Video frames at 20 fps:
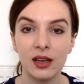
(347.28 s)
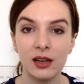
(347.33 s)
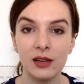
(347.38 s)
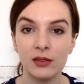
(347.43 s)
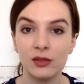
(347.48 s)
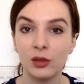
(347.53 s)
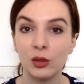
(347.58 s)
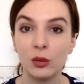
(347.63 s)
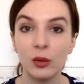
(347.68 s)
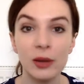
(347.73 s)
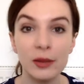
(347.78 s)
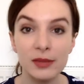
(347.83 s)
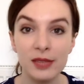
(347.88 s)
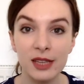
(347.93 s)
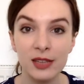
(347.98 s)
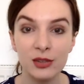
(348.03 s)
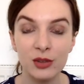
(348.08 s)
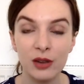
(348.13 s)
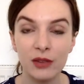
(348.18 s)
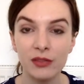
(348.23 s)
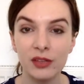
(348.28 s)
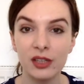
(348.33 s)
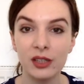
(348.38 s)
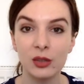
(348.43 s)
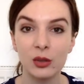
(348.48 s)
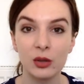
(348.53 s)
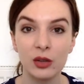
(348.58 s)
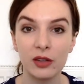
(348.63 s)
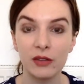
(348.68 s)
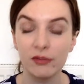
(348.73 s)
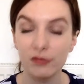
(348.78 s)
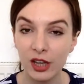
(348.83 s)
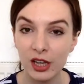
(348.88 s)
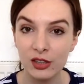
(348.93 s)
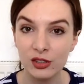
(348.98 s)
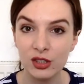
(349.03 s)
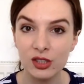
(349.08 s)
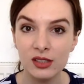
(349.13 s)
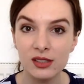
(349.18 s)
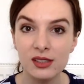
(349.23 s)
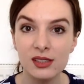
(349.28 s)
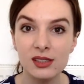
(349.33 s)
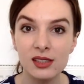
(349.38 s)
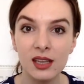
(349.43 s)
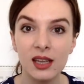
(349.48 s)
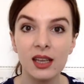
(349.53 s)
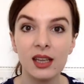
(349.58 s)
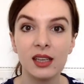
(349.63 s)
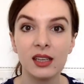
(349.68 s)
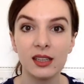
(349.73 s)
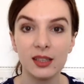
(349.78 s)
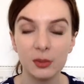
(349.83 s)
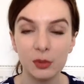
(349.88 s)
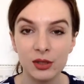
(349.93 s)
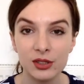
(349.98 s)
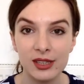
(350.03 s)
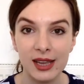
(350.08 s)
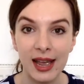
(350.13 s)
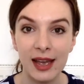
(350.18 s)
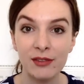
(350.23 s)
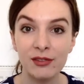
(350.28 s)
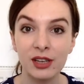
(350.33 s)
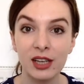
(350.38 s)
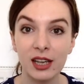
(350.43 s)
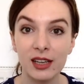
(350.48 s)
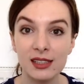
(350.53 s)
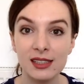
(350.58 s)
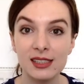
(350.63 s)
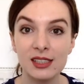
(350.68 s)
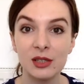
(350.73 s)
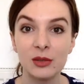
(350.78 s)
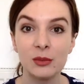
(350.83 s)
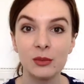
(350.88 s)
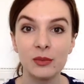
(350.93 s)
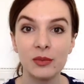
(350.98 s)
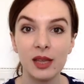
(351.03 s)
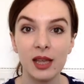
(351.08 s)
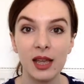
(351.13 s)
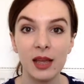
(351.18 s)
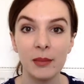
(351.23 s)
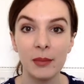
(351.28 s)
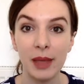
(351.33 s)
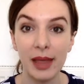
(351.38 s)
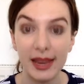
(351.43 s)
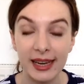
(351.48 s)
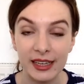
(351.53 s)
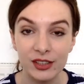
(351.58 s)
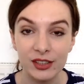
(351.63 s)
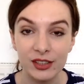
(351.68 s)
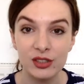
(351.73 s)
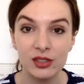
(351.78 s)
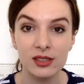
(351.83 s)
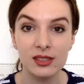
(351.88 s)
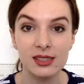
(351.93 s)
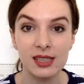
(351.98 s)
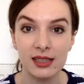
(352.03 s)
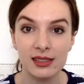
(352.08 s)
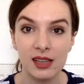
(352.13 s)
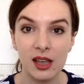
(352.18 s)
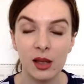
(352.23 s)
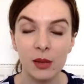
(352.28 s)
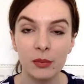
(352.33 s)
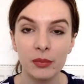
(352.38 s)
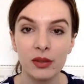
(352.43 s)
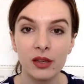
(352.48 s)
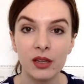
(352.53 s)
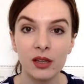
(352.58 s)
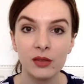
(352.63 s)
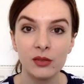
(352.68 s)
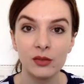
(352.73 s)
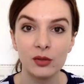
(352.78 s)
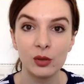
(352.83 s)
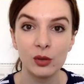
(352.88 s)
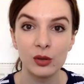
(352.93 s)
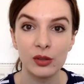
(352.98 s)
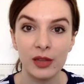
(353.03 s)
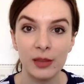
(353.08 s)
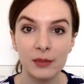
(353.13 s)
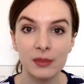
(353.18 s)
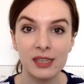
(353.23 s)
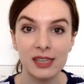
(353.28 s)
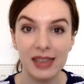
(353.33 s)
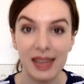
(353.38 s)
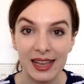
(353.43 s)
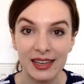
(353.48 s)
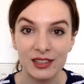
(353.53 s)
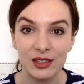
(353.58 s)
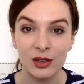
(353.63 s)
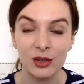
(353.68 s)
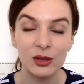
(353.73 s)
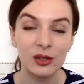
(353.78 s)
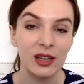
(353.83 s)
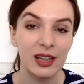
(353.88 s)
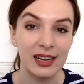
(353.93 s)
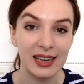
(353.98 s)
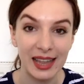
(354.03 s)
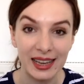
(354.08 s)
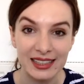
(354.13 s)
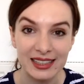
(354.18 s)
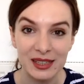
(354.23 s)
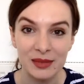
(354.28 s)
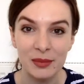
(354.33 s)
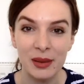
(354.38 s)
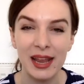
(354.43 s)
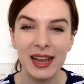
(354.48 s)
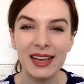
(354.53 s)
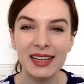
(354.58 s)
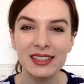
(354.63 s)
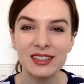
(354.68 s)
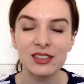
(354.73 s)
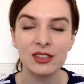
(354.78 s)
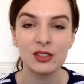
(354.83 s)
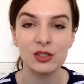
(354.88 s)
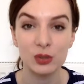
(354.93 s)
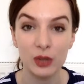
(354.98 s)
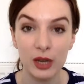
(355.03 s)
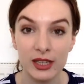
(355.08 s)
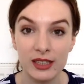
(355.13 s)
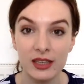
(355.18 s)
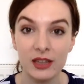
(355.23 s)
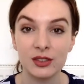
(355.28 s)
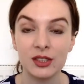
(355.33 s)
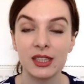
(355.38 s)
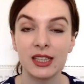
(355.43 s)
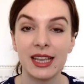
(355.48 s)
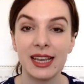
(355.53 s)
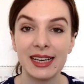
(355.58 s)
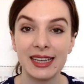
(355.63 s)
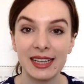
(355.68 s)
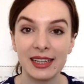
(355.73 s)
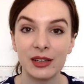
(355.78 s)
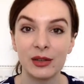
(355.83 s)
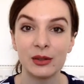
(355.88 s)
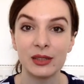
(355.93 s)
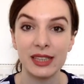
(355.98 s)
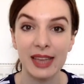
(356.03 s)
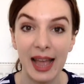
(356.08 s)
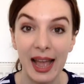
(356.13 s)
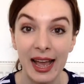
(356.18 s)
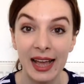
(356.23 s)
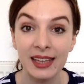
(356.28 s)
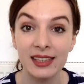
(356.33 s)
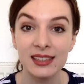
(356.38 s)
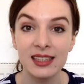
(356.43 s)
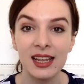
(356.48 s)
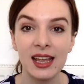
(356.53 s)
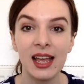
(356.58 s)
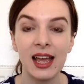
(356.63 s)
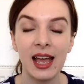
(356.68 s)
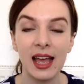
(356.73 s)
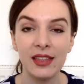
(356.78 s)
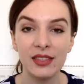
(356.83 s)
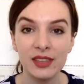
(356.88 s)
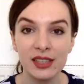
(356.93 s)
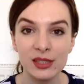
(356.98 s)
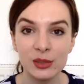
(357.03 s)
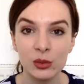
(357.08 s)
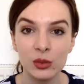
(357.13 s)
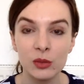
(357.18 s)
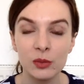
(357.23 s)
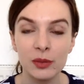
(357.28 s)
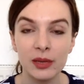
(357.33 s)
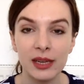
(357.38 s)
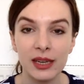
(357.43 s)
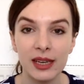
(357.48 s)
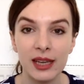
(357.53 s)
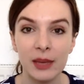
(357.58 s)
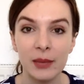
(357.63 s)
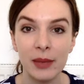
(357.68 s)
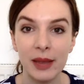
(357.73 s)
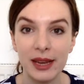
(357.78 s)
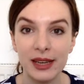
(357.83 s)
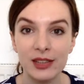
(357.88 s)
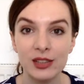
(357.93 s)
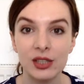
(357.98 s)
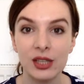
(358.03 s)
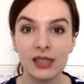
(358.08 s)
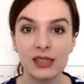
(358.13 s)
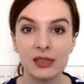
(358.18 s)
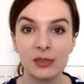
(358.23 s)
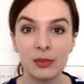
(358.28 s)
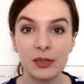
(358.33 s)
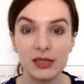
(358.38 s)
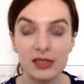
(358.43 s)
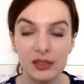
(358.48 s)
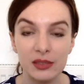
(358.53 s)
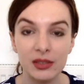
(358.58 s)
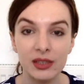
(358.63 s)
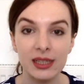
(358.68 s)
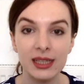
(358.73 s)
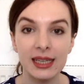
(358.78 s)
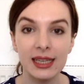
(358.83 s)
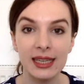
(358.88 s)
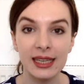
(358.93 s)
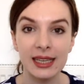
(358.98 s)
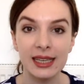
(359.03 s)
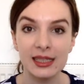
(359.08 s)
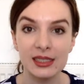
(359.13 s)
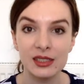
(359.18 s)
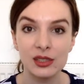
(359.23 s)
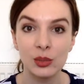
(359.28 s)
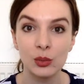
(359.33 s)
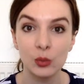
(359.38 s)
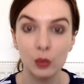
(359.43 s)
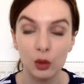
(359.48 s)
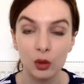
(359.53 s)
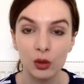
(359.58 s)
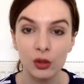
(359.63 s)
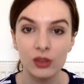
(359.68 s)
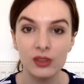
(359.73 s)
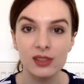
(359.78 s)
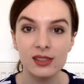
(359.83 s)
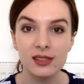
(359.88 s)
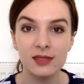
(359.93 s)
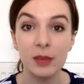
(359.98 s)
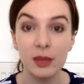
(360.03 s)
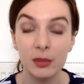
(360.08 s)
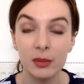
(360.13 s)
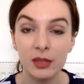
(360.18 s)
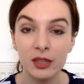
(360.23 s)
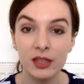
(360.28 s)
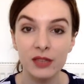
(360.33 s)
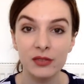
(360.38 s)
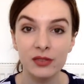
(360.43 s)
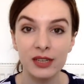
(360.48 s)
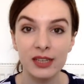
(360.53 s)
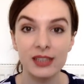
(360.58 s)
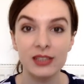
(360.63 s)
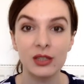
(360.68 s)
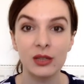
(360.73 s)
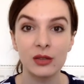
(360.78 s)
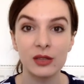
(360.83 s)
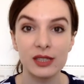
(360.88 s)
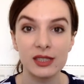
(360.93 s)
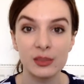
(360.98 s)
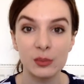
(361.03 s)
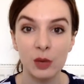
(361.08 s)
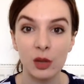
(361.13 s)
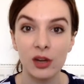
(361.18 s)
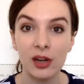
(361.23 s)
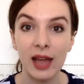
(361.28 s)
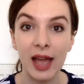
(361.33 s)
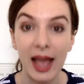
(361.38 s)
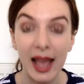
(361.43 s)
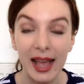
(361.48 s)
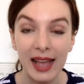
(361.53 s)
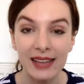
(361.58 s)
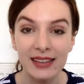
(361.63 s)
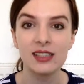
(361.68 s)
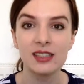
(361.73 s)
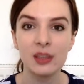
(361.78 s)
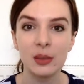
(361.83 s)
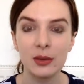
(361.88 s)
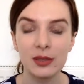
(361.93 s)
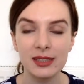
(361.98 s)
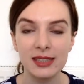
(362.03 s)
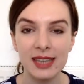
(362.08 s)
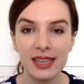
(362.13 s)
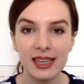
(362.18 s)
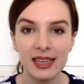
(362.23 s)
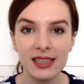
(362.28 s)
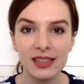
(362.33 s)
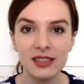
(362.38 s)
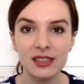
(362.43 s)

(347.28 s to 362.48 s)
for website traffic or conversions, you want to have a custom page set up for them to land on, a landing page straight after they click on the ad. And this would be a page that's specifically geared towards people that have clicked on this one ad, so it's geared